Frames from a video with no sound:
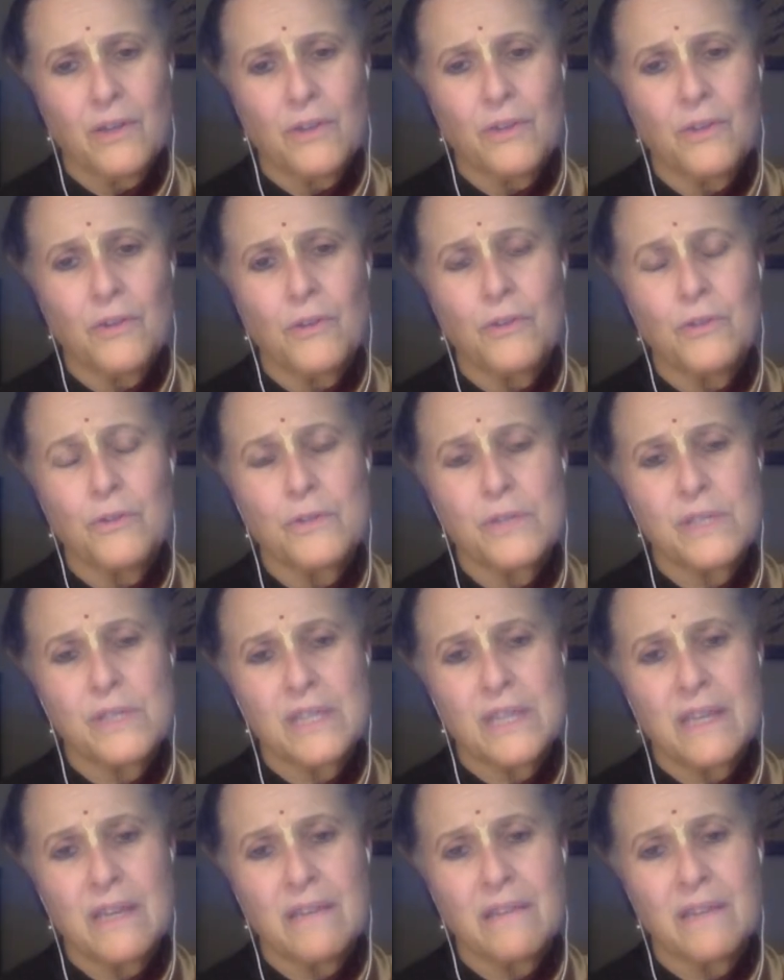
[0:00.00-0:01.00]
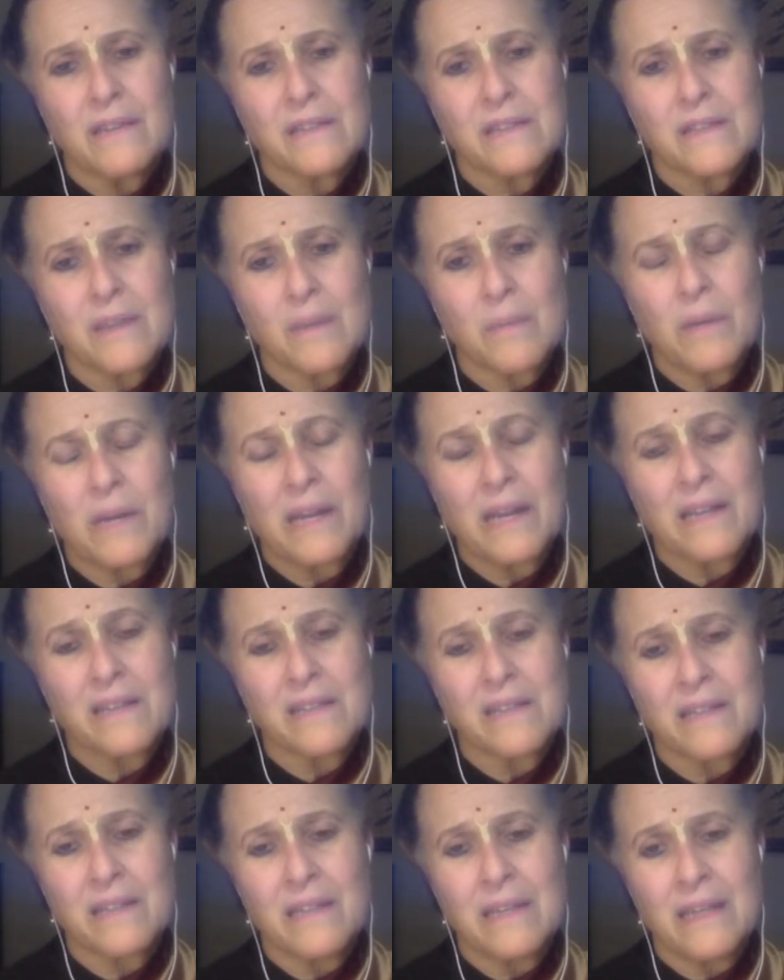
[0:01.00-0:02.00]
You know, you see that someone
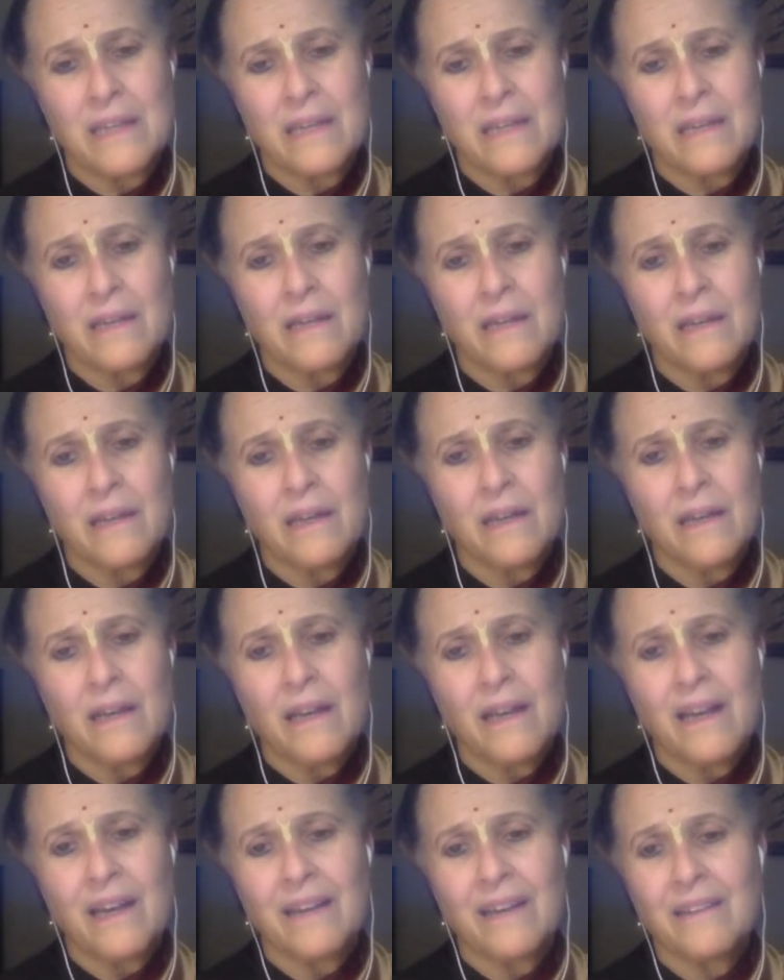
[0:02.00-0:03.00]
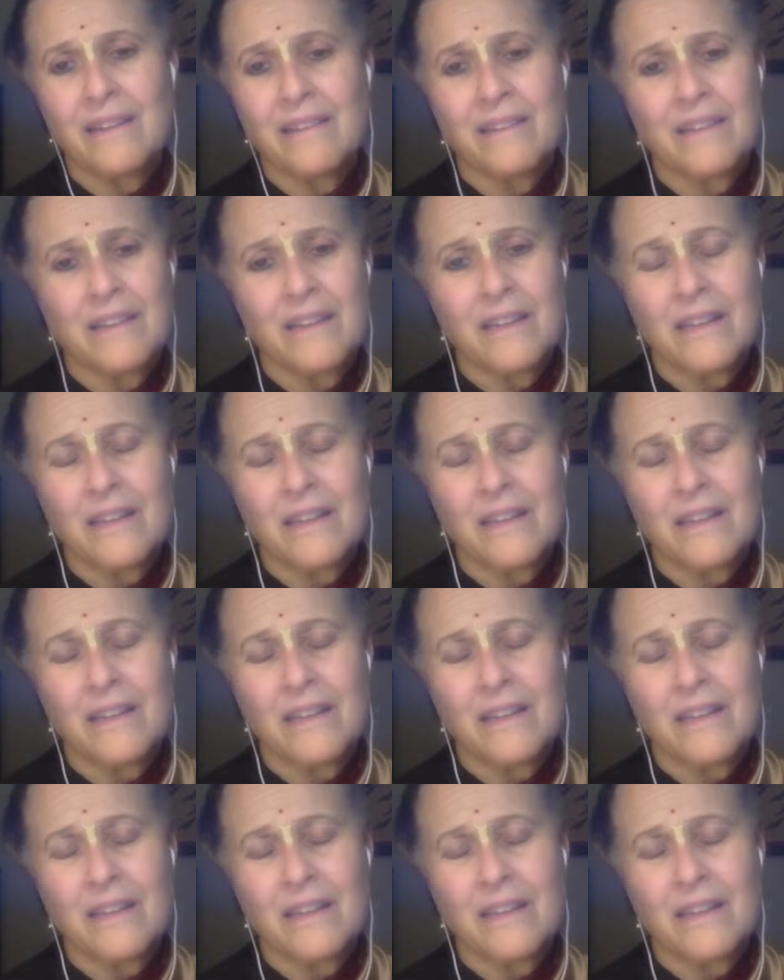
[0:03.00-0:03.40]
has a need, and